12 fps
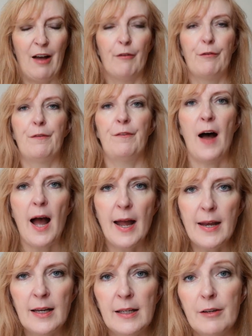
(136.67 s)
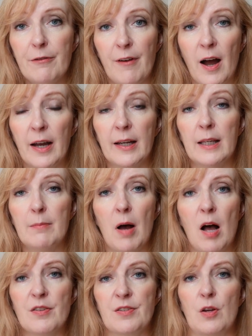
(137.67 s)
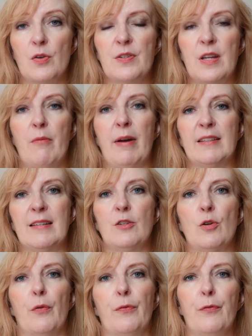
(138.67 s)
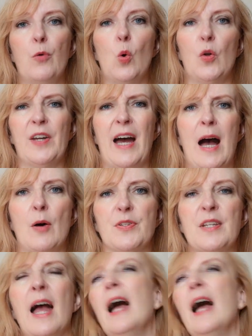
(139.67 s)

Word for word: Finally, finally, Mars goes direct in your fourth house.